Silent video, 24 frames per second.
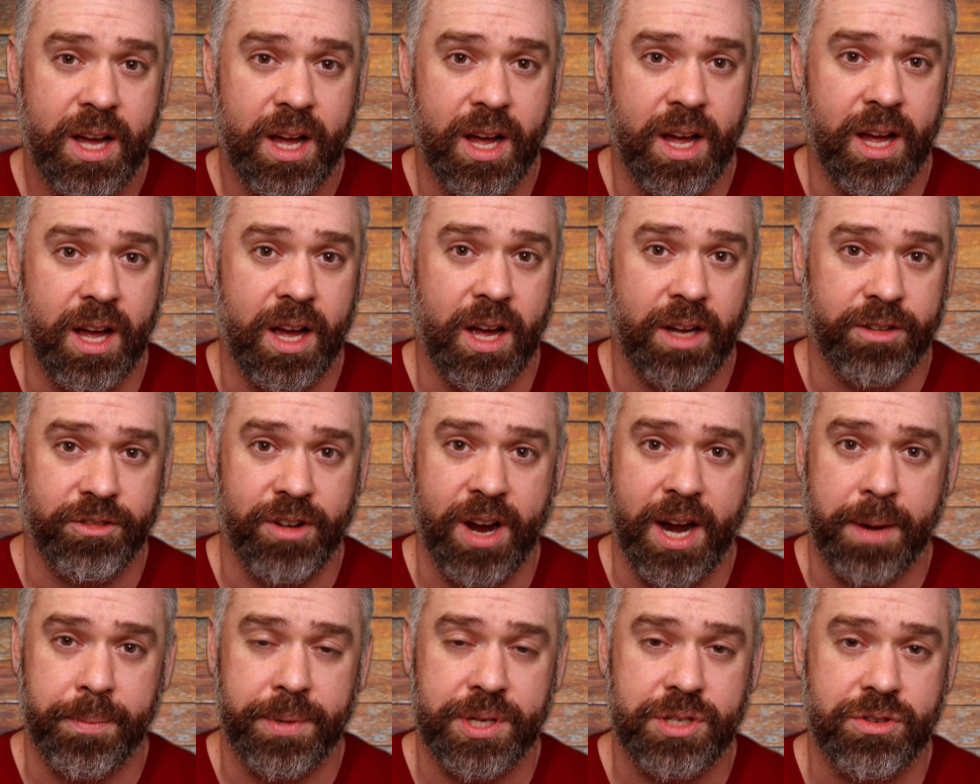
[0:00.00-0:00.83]
on
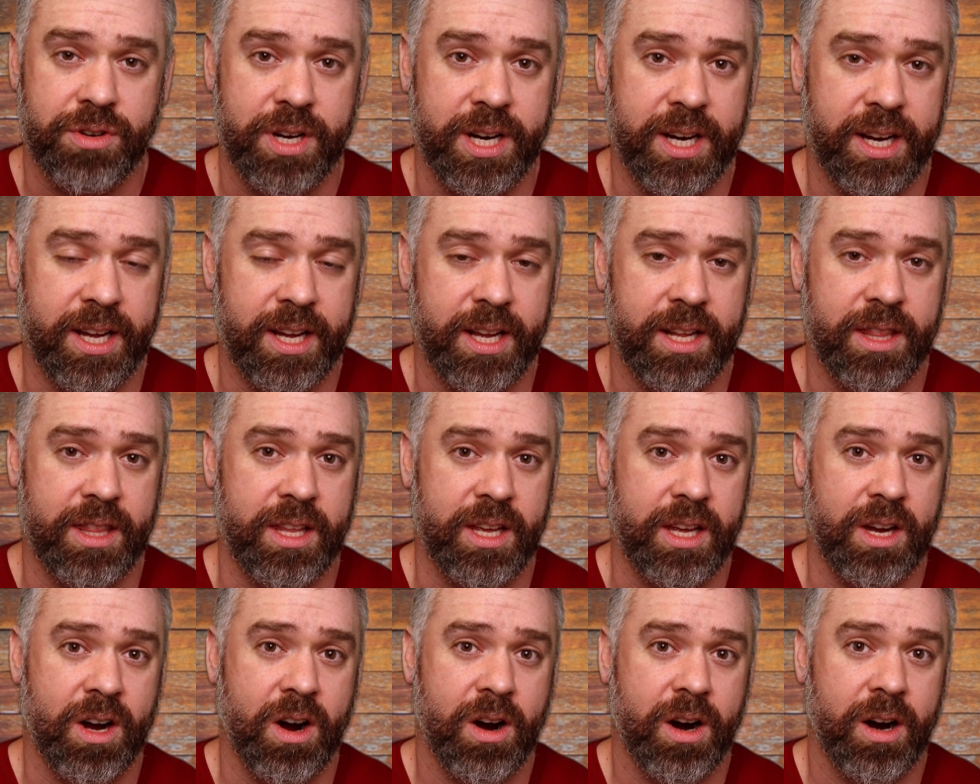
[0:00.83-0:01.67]
Granby Street in
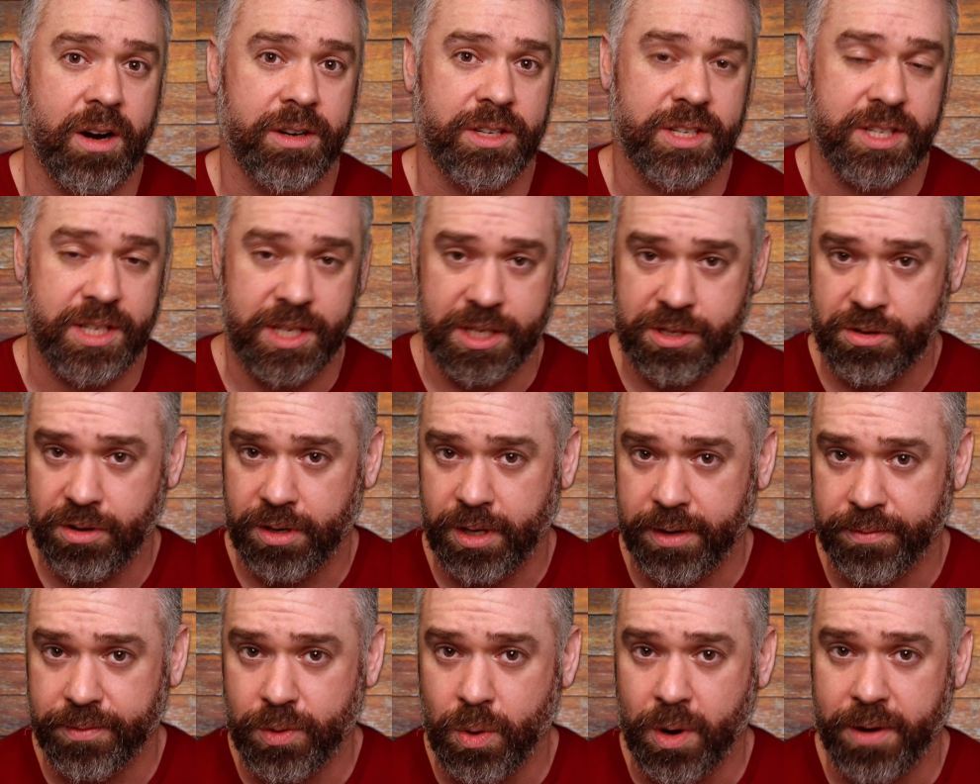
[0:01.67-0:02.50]
the Arts
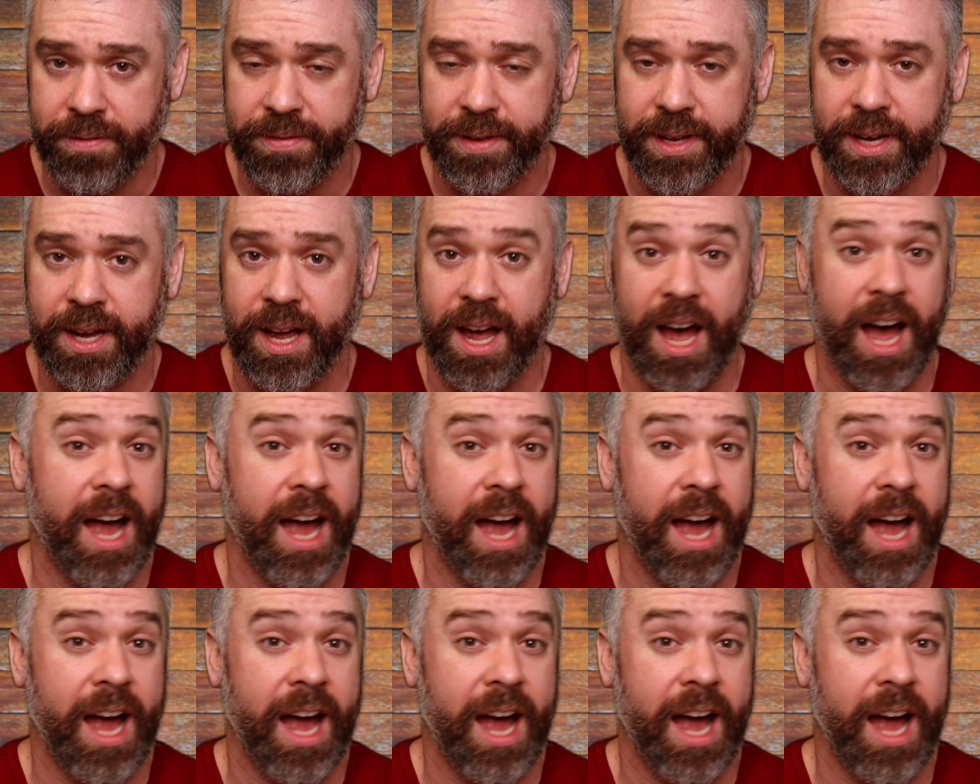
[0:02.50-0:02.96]
District of Norfolk.